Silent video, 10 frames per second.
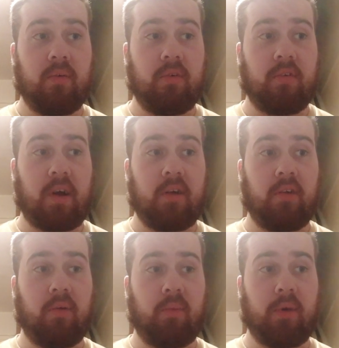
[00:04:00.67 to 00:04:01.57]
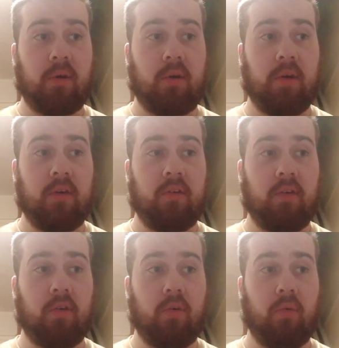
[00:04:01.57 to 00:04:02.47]
was chatting to one of my colleagues
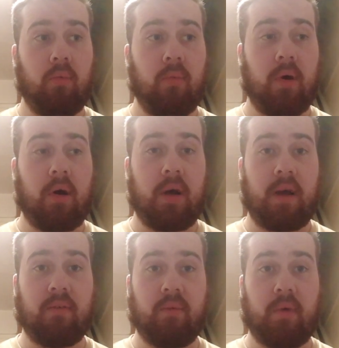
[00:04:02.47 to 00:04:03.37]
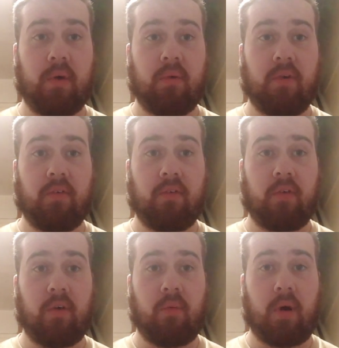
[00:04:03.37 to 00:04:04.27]
whom I haven't worked with
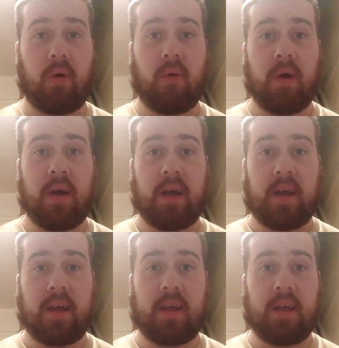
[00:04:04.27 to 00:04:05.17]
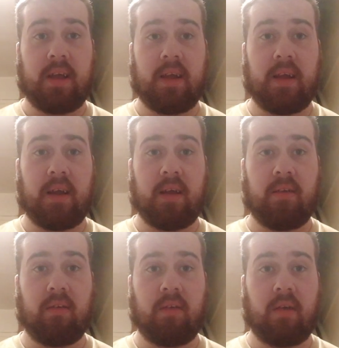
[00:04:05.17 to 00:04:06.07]
for a while. He
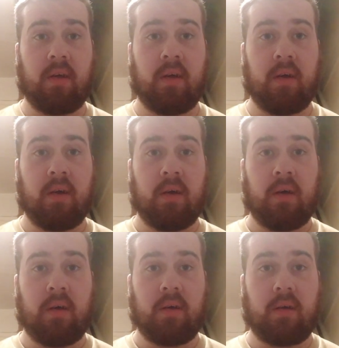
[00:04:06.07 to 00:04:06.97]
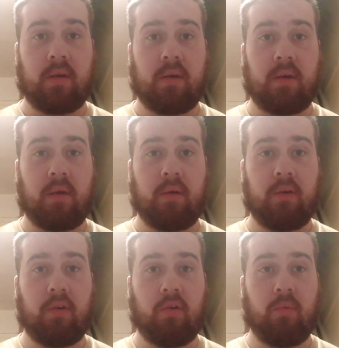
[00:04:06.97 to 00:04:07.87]
is going
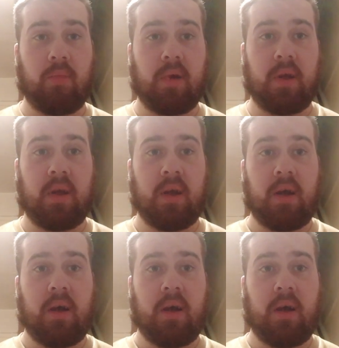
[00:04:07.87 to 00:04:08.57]
to be